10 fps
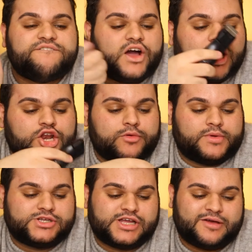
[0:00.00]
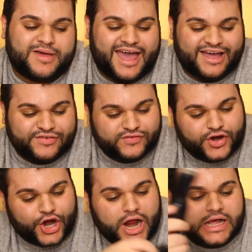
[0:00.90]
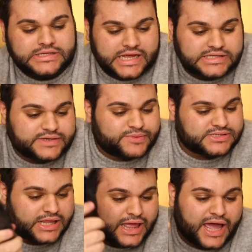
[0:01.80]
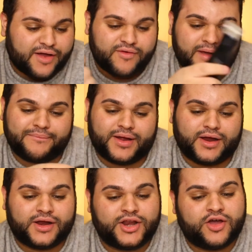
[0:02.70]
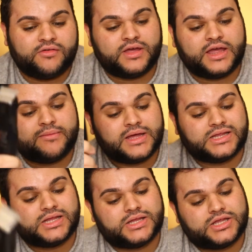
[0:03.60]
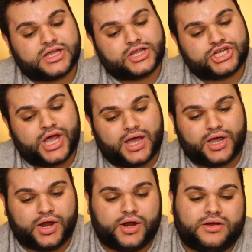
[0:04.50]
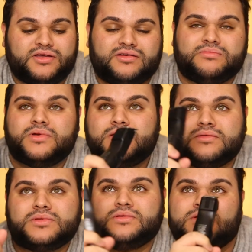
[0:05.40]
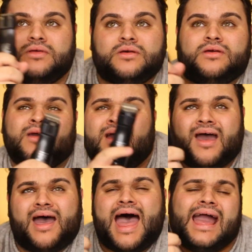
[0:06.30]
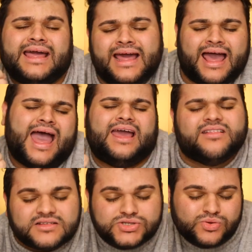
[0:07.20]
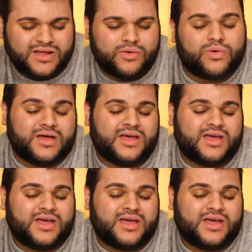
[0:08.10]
Fuck on your bitch like I'm Hefner. I take 10% like I rap her. Because I check her. I think I higher than 21.